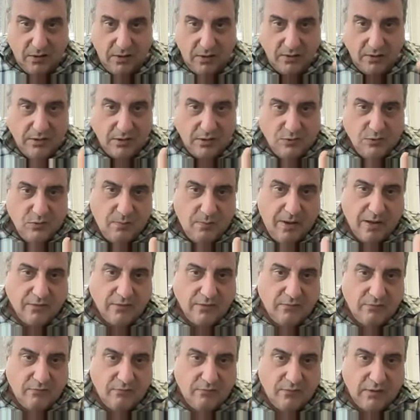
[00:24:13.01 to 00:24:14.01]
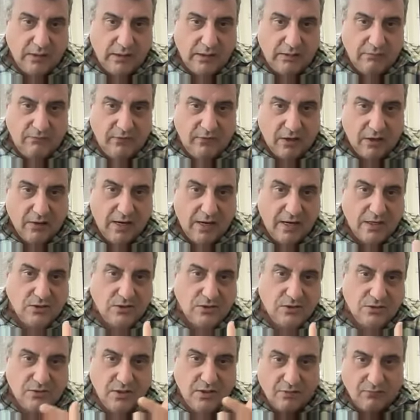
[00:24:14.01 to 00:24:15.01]
It tells you about the
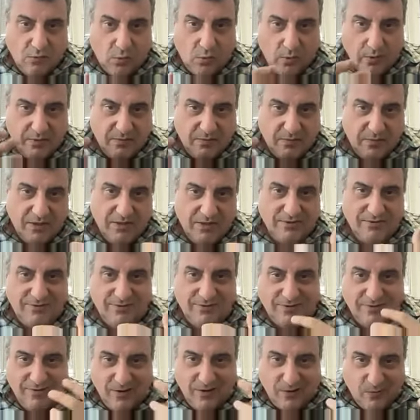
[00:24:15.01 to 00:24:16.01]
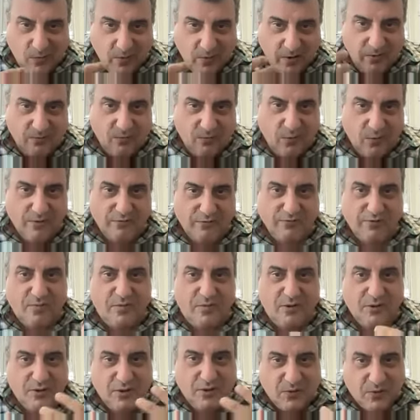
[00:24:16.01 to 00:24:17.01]
variations that have already been, what are
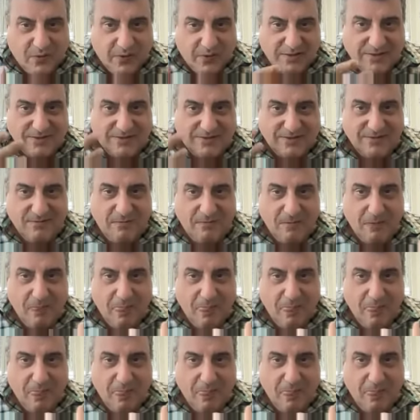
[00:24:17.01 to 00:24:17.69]
familiar ones.